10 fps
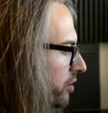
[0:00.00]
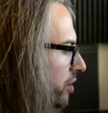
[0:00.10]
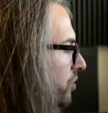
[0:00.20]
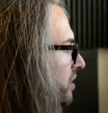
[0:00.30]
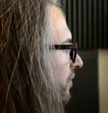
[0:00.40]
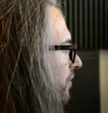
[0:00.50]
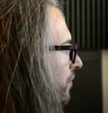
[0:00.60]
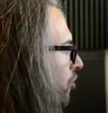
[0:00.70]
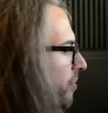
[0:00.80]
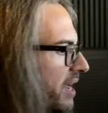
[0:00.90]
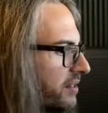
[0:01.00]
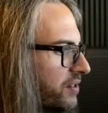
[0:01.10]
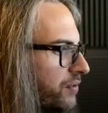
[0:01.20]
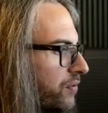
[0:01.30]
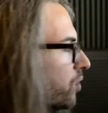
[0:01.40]
Two different
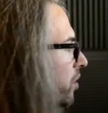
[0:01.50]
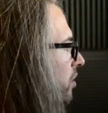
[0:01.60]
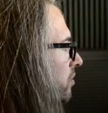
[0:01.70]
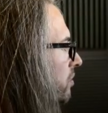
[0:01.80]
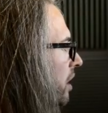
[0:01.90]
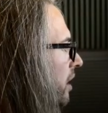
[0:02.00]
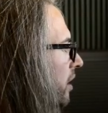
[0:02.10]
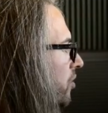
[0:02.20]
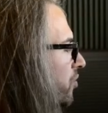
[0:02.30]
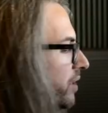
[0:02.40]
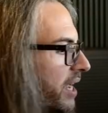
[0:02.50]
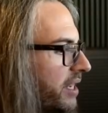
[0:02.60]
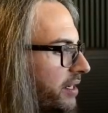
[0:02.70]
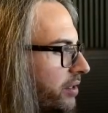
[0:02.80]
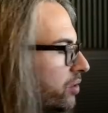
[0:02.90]
formats for uh,
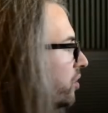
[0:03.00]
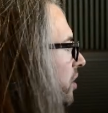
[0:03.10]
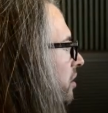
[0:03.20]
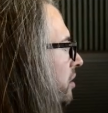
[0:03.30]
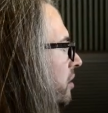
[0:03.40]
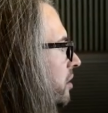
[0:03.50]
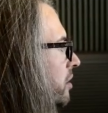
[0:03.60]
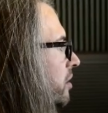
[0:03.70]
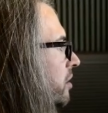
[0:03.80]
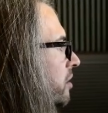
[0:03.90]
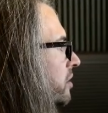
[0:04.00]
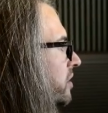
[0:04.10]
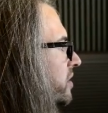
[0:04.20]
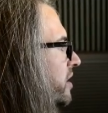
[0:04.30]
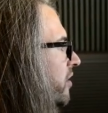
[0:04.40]
creating your
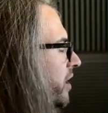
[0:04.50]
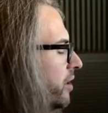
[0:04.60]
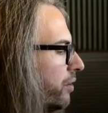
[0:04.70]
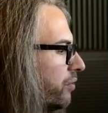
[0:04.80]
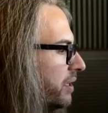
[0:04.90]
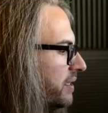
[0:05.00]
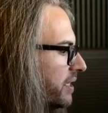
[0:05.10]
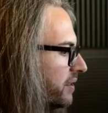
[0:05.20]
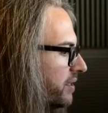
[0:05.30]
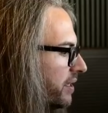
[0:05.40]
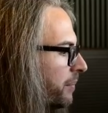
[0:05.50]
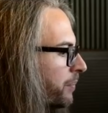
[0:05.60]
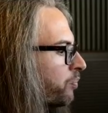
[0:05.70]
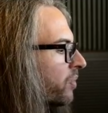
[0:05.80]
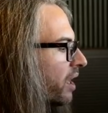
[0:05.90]
stereo 360.
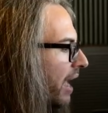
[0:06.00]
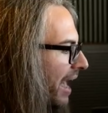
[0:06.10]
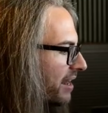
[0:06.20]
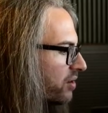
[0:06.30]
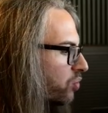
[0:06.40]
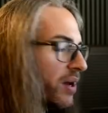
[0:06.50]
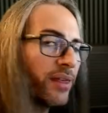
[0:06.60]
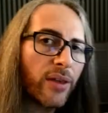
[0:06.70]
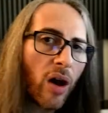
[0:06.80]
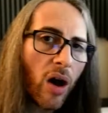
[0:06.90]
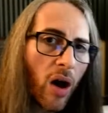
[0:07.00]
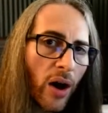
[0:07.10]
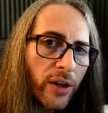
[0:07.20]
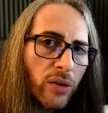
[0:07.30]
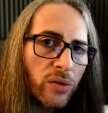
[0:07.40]
And with
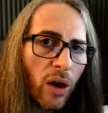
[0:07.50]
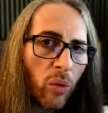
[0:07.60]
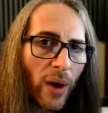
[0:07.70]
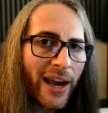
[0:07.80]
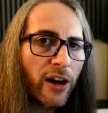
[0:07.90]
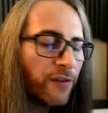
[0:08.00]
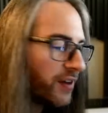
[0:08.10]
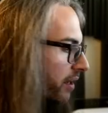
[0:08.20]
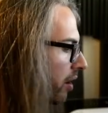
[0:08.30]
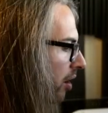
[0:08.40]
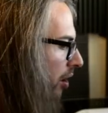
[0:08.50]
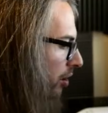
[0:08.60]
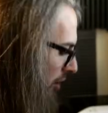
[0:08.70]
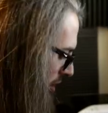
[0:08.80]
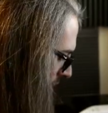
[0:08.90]
auto aware
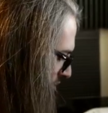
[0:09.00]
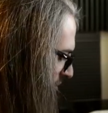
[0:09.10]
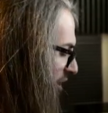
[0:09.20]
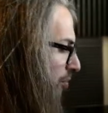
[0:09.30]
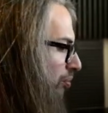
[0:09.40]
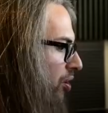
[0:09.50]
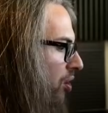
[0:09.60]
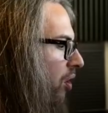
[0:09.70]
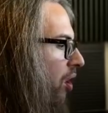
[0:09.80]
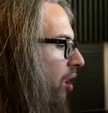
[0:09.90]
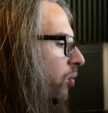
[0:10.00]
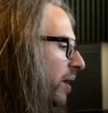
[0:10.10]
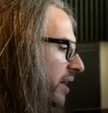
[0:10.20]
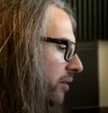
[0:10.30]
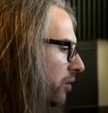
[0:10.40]
VR, Premiere Pro
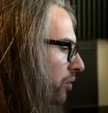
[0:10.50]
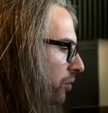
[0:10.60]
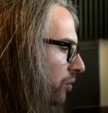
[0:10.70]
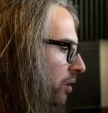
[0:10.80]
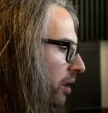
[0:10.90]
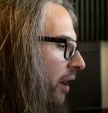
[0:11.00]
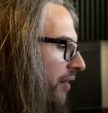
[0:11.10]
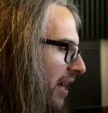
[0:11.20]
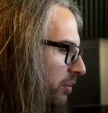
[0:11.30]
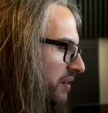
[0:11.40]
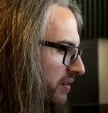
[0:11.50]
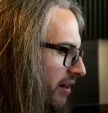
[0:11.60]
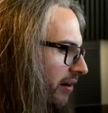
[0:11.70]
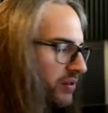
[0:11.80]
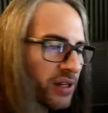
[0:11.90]
already knew that it was
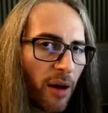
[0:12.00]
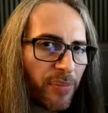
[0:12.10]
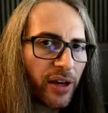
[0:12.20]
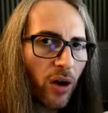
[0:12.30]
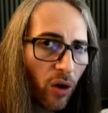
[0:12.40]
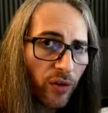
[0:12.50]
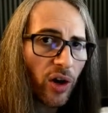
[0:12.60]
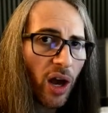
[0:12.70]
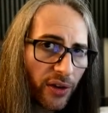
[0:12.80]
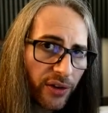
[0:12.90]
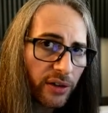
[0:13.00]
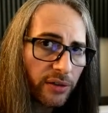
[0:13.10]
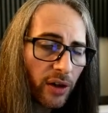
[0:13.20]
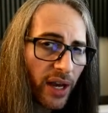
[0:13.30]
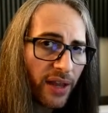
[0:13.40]
stereoscopic over
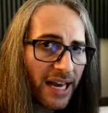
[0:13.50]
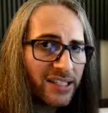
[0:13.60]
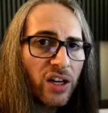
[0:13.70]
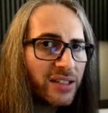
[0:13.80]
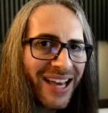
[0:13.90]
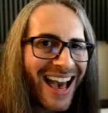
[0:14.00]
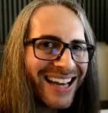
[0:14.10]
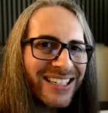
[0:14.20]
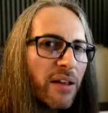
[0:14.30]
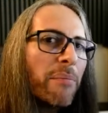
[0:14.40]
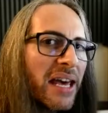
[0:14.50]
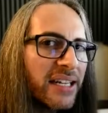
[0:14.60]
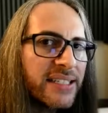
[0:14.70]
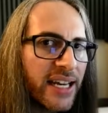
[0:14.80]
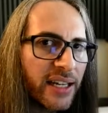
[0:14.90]
under. Okay, that's all tagged in the
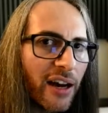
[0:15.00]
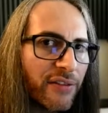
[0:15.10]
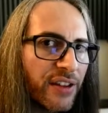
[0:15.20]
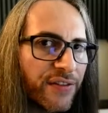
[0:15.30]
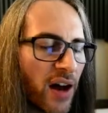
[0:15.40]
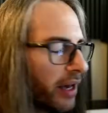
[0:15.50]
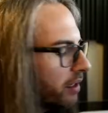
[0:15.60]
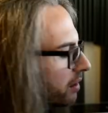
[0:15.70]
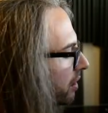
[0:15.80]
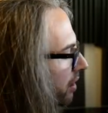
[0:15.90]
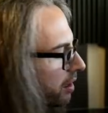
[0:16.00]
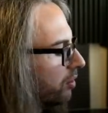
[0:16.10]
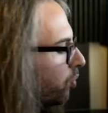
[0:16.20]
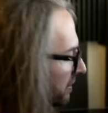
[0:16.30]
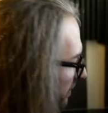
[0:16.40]
metadata of the file.
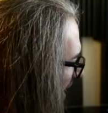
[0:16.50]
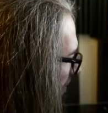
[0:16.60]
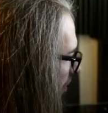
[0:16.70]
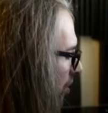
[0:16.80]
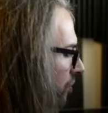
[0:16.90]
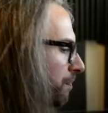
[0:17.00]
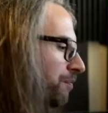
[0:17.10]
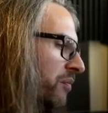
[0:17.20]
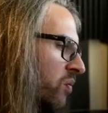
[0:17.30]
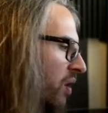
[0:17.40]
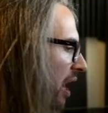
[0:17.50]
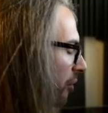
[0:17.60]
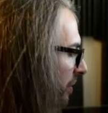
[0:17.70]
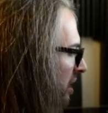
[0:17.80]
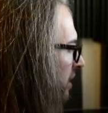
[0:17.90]
Once again though,
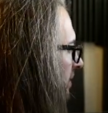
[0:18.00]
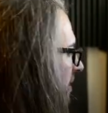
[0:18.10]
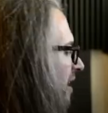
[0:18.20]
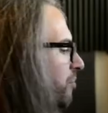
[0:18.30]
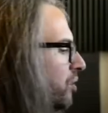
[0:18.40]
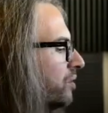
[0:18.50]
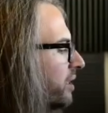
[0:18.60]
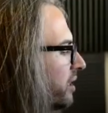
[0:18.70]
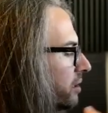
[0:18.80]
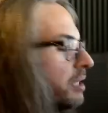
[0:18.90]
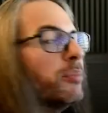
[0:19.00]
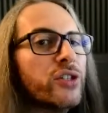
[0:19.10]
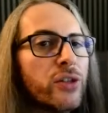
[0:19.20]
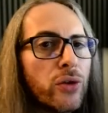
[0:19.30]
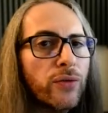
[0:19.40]
I'll be honest, I pulled in a clip or
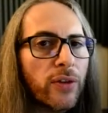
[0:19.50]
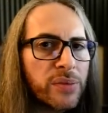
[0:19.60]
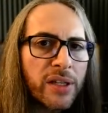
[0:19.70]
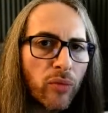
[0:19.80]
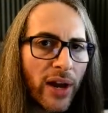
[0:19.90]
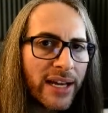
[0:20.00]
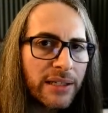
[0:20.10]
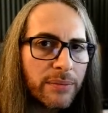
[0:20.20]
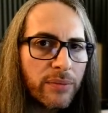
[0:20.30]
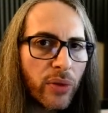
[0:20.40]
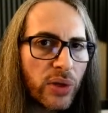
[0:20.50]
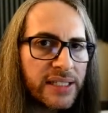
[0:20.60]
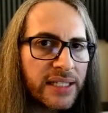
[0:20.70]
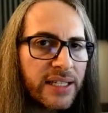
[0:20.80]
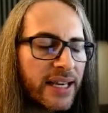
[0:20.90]
two from some random
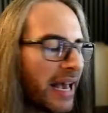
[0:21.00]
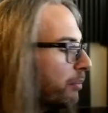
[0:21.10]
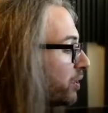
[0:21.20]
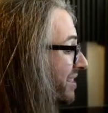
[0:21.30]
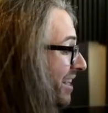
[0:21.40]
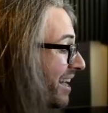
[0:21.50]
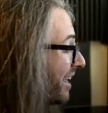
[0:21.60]
360 cameras.